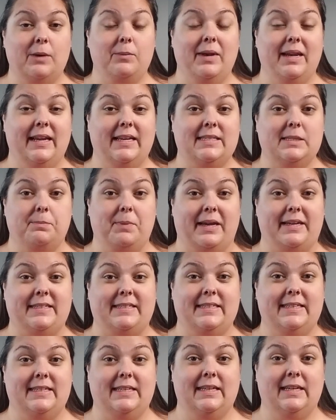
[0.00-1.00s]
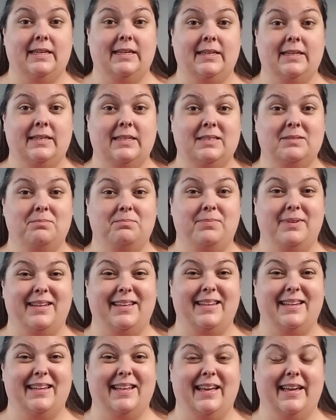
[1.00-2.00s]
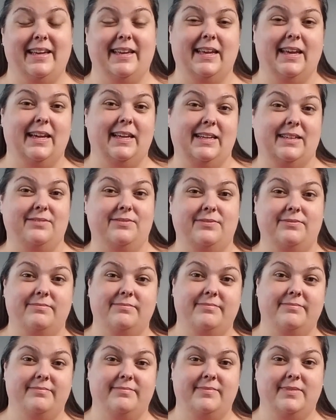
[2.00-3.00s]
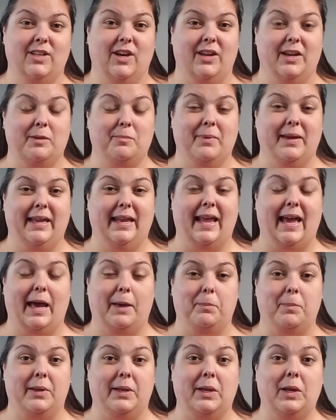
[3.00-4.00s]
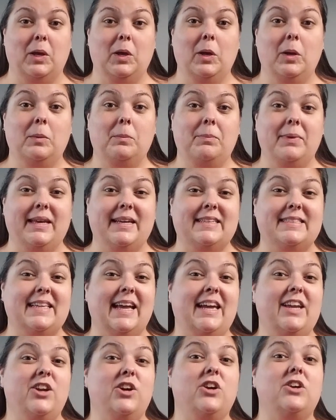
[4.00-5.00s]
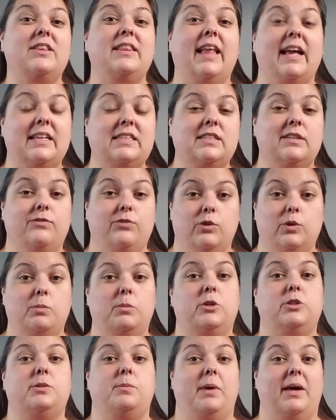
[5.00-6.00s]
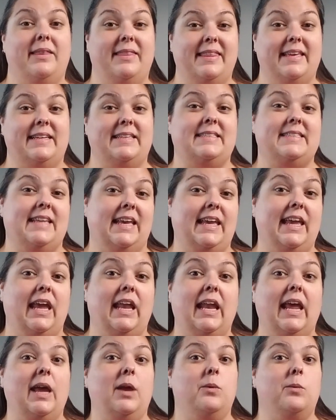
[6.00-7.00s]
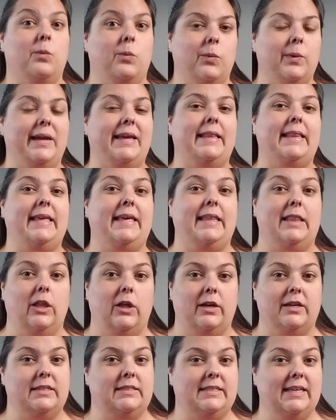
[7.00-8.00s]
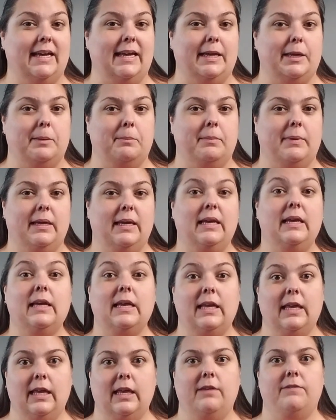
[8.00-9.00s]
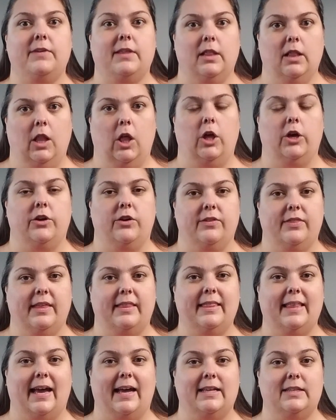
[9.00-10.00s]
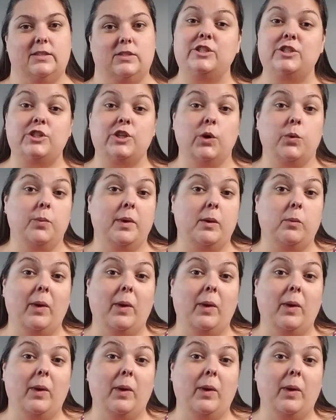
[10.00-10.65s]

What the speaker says: Well, it's not what I expected, but I kind of thought it might happen because I had heard lots of rumors about things taking a really long time, even longer than that.